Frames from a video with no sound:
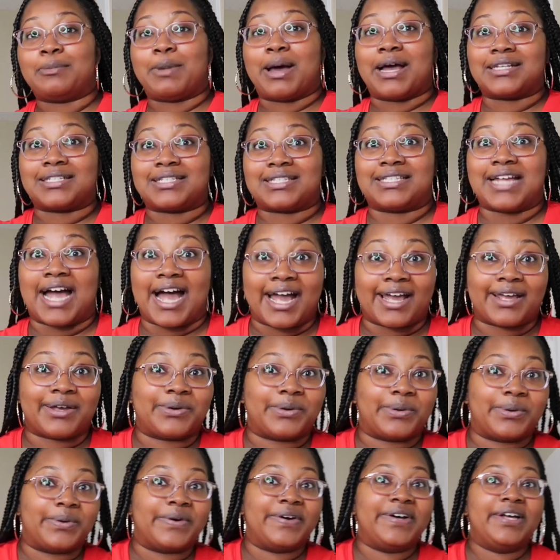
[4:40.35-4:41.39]
my
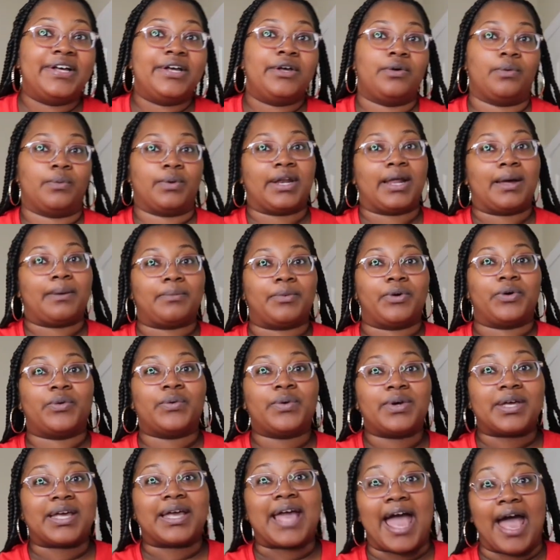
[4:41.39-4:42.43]
style when I'm
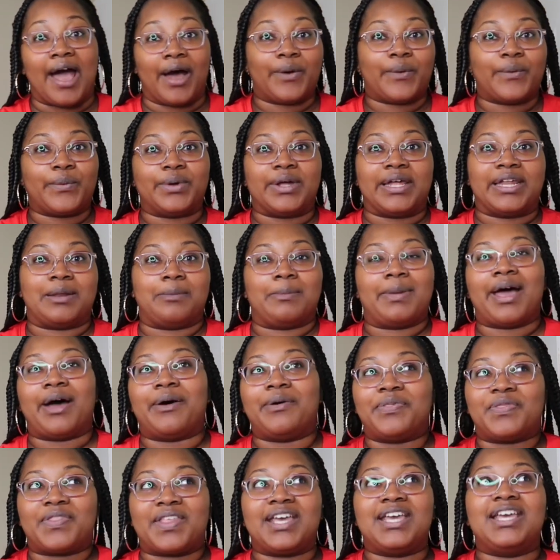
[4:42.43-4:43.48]
going out and
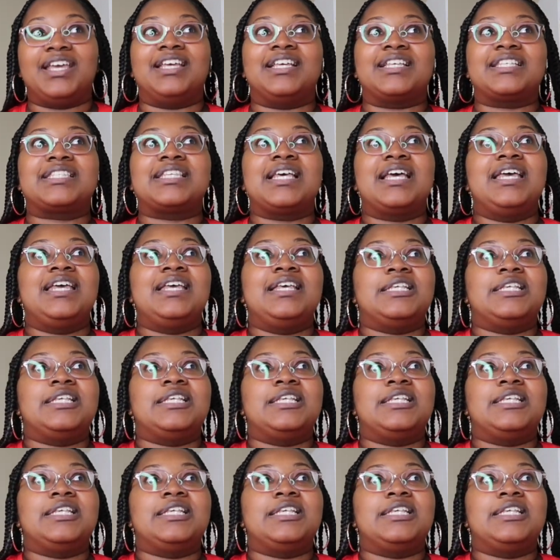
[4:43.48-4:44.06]
about and things.